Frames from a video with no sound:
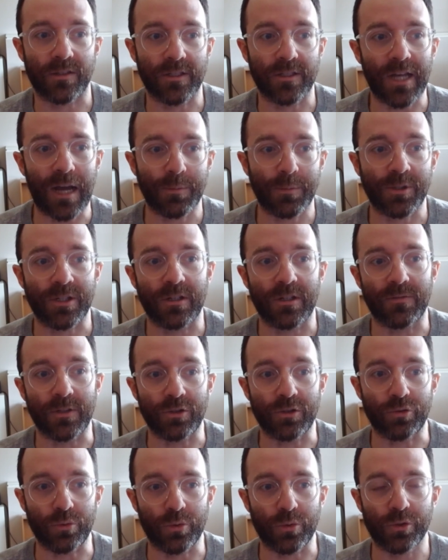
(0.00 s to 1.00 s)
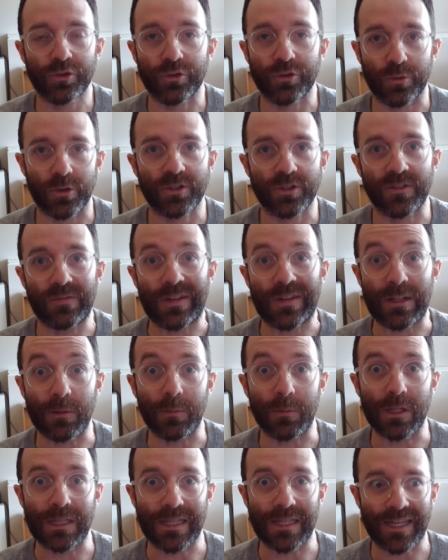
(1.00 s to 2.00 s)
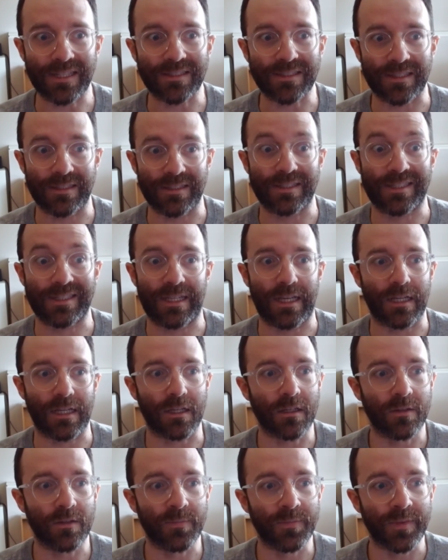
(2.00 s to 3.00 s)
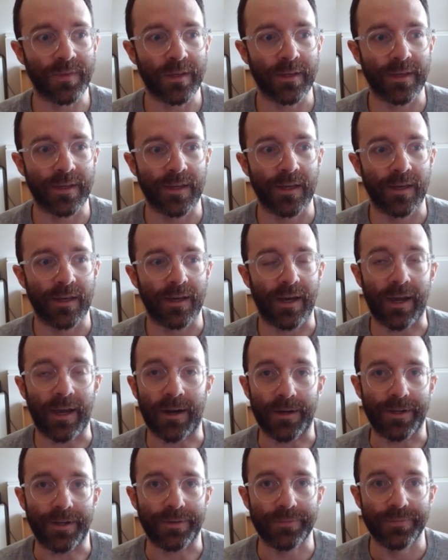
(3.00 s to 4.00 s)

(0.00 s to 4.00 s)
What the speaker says: adoption of a dual source available licensing. I don't know.